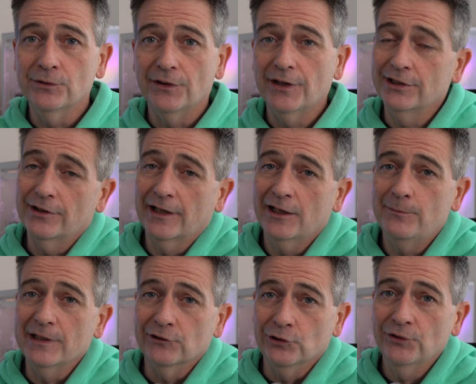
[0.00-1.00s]
then you're going to be
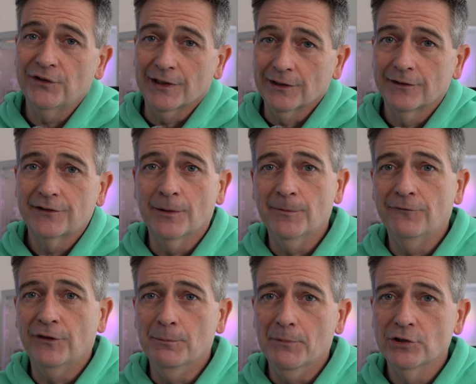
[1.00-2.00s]
losing some of the
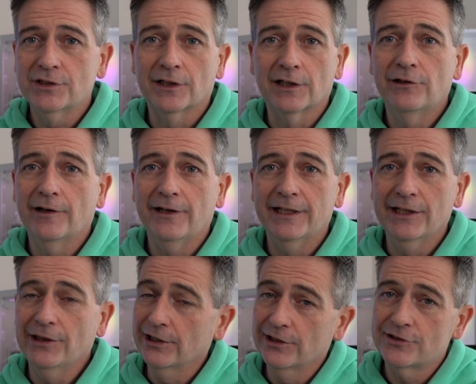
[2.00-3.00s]
motion clarity
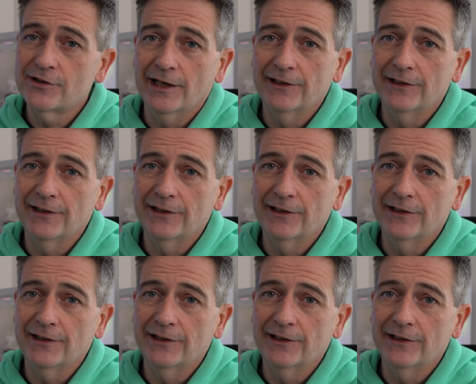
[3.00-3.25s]
that you're trying